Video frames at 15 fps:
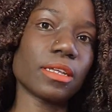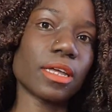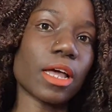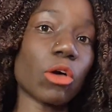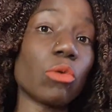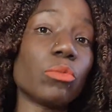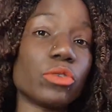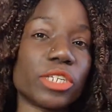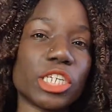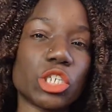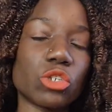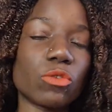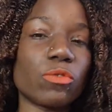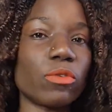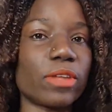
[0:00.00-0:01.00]

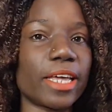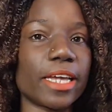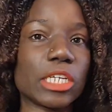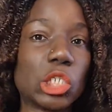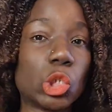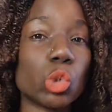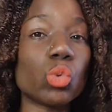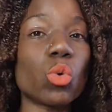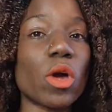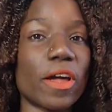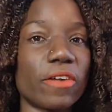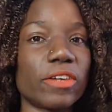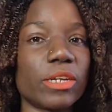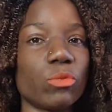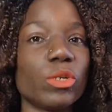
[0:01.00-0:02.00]
accommodation for like 200,